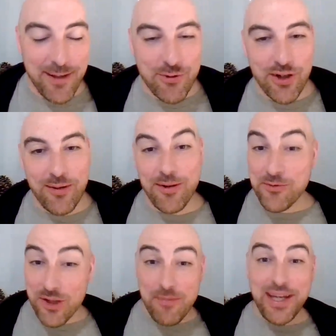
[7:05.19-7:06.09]
I'm trying
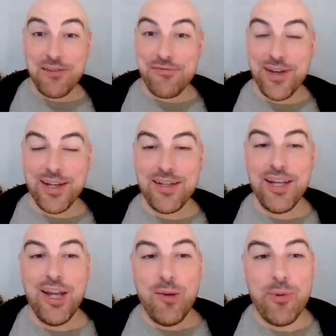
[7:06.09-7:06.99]
to make it fun,
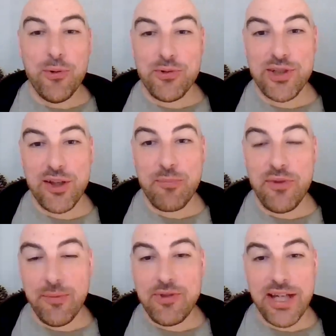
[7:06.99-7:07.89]
but also
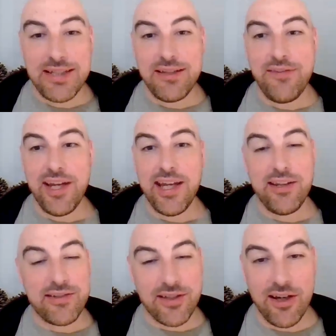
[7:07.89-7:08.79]
the objective here at
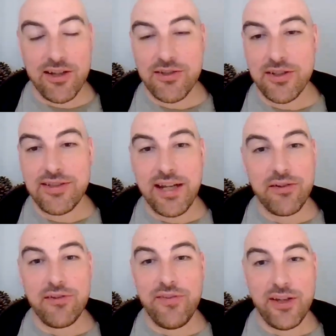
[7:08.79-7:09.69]
the start, so I said on
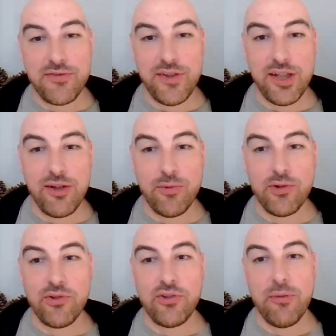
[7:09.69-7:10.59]
the first video,
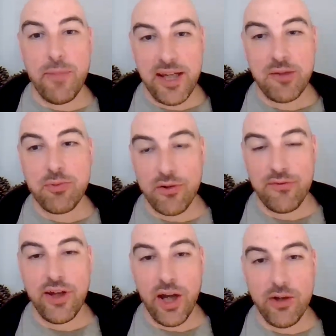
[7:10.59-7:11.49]
was to make
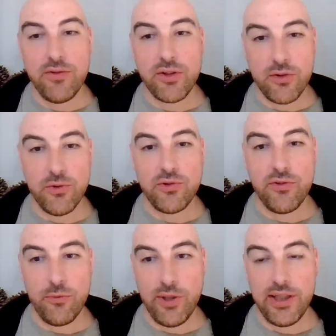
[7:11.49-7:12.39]
profit over the course of
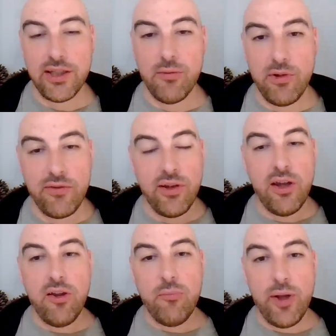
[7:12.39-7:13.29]
the week, and we've
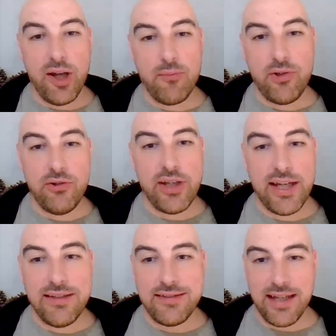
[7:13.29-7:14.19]
been up 2
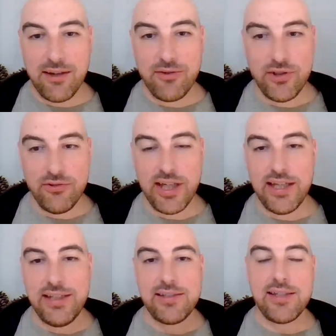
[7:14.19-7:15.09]
days, down 2
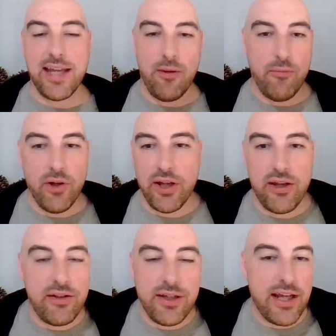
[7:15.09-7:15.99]
days, and
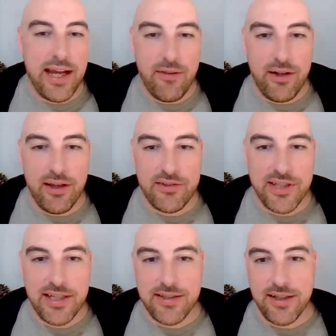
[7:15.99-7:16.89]
don't know how the last
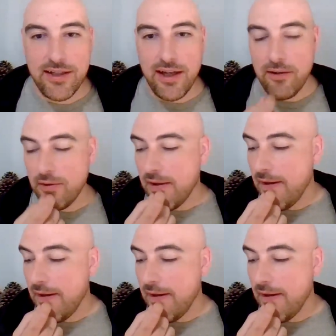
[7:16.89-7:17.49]
day is going to go.